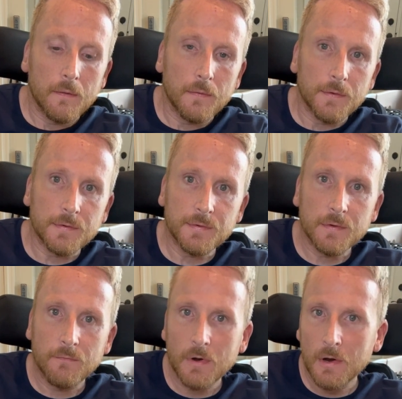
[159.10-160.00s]
This is a
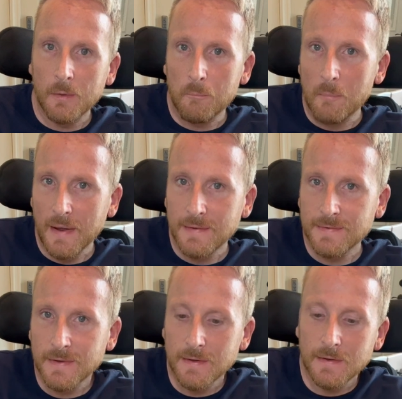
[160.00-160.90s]
very
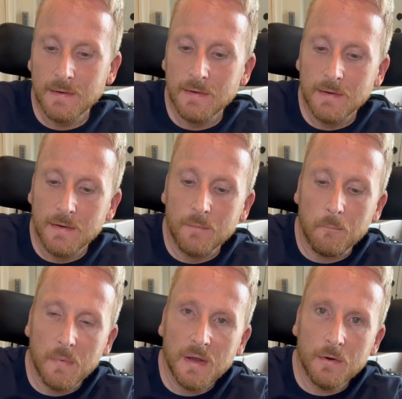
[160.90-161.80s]
basic
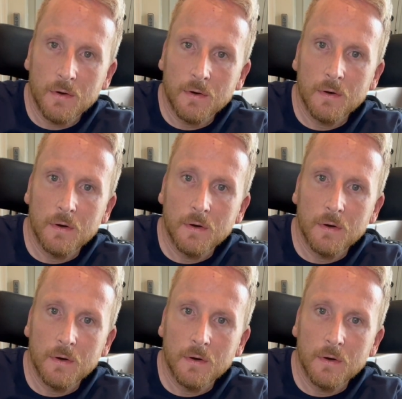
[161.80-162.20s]
meter.